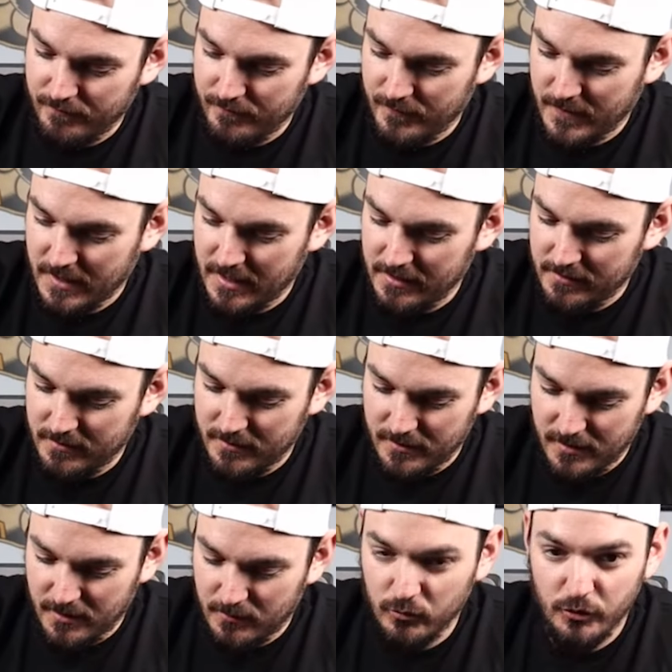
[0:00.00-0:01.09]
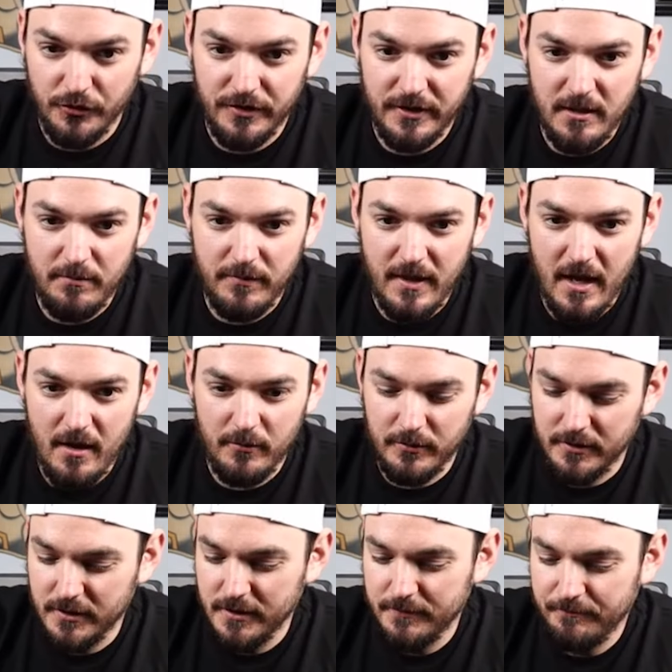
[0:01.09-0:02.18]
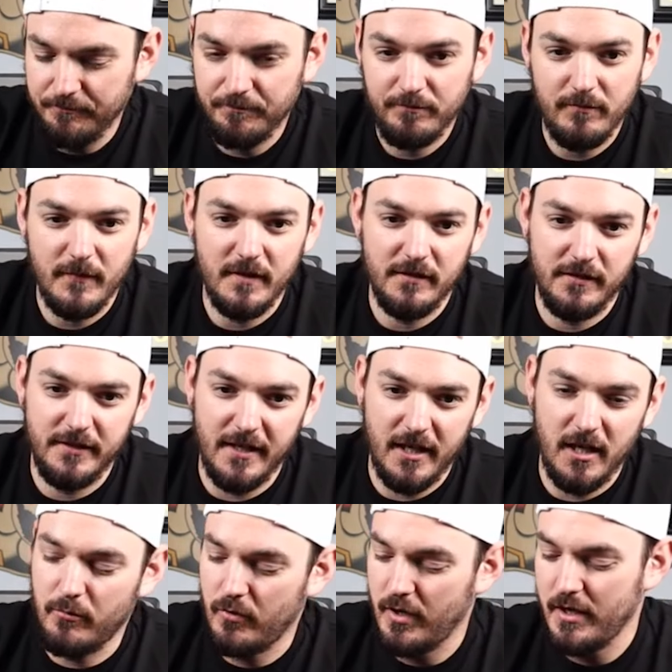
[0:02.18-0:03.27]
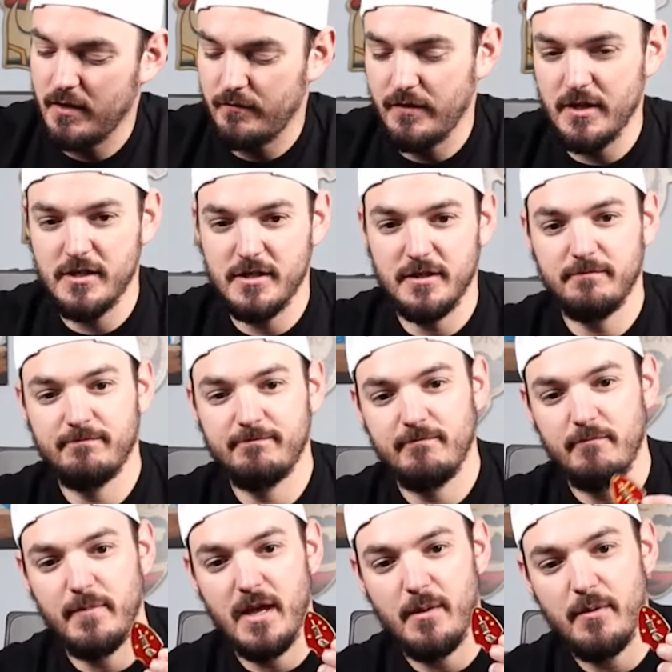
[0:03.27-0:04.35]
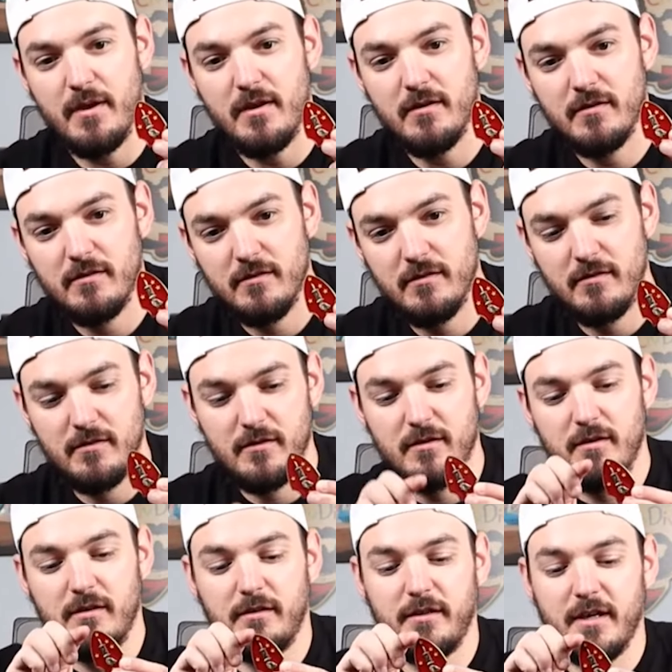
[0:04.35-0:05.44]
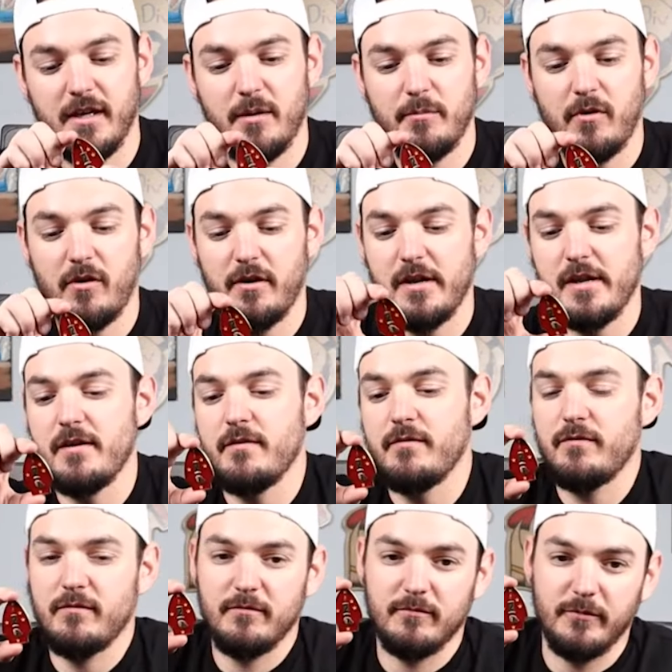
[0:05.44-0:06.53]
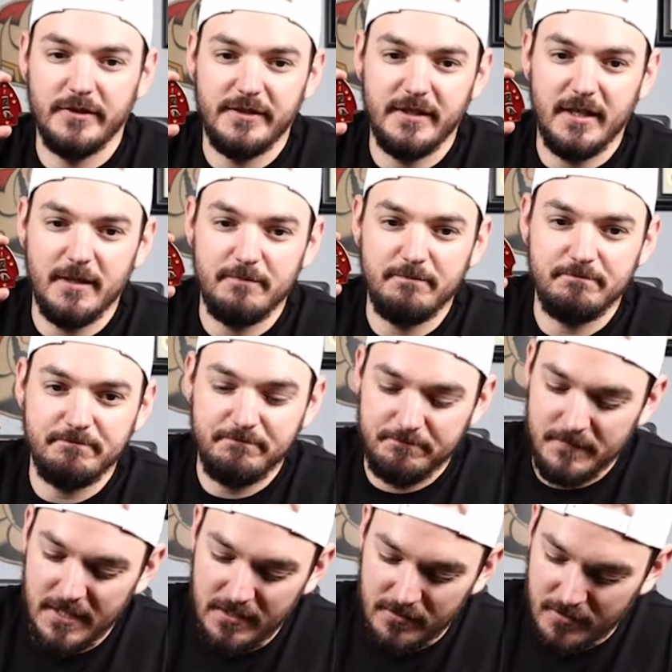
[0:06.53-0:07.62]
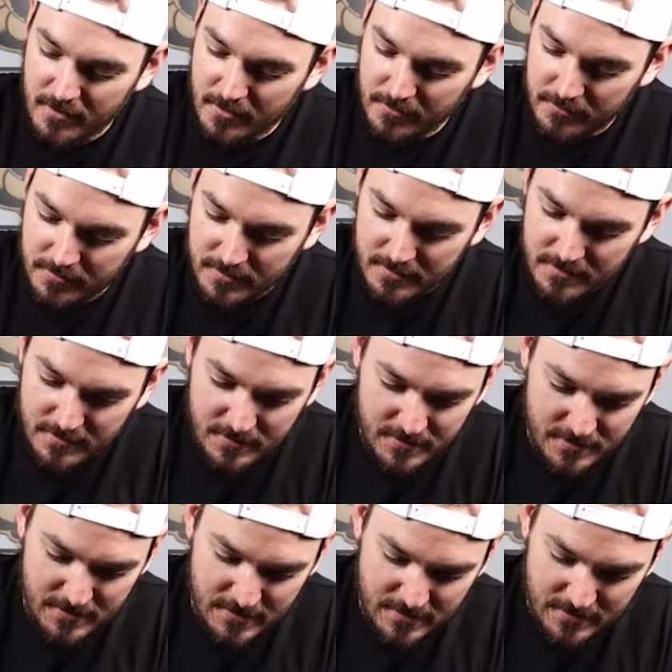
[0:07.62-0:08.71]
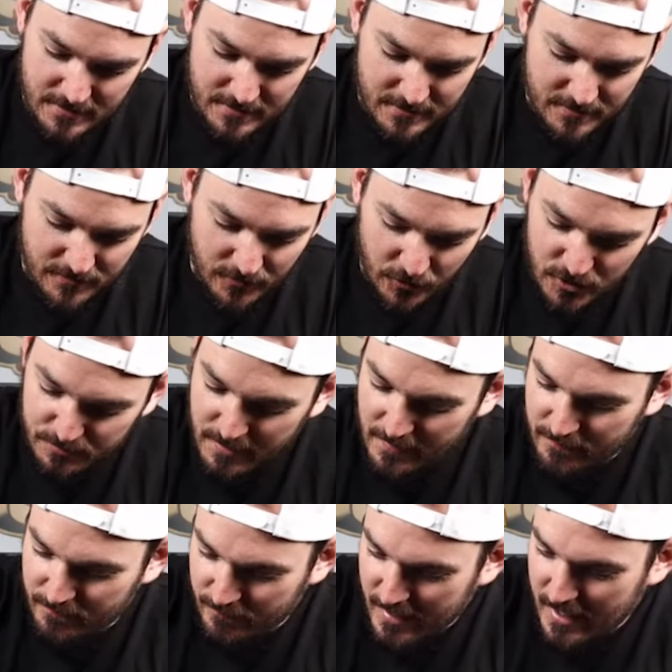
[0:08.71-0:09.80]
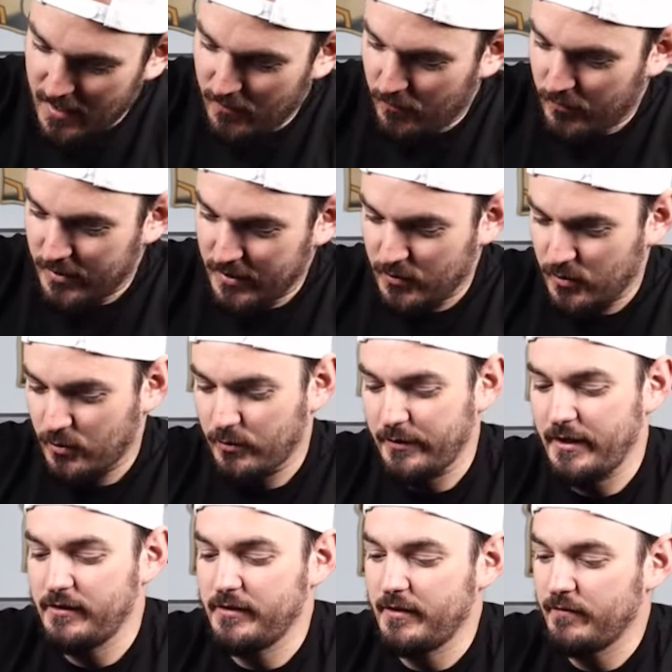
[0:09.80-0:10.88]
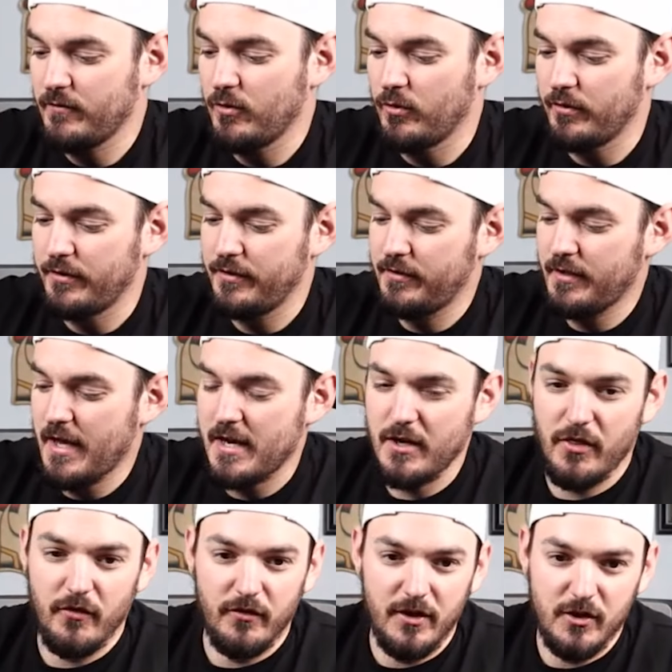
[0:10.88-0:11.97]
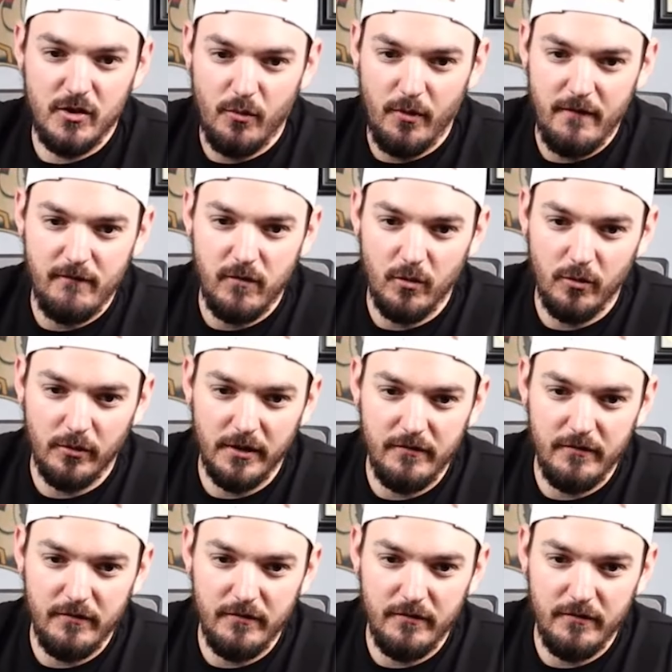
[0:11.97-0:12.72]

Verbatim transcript: Right. Um, we'll skip that one. Second Marine Division, baby. Second Mardiv. What's up? East Coast. Those are my favorite coins. And of course, 8324.